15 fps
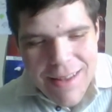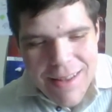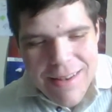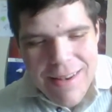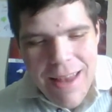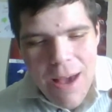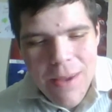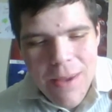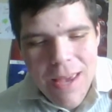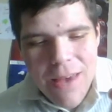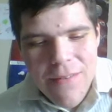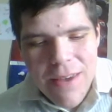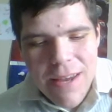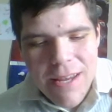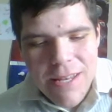Now we
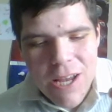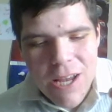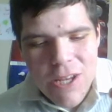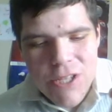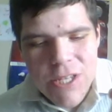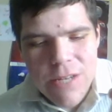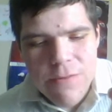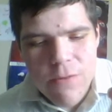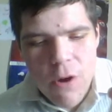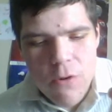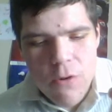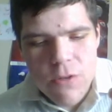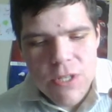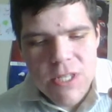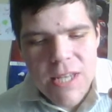have a Dusty
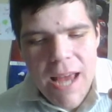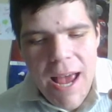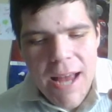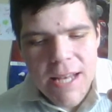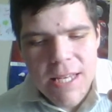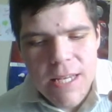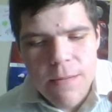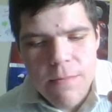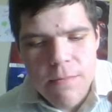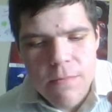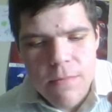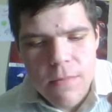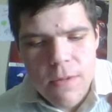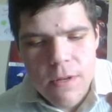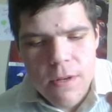Rhodes tag team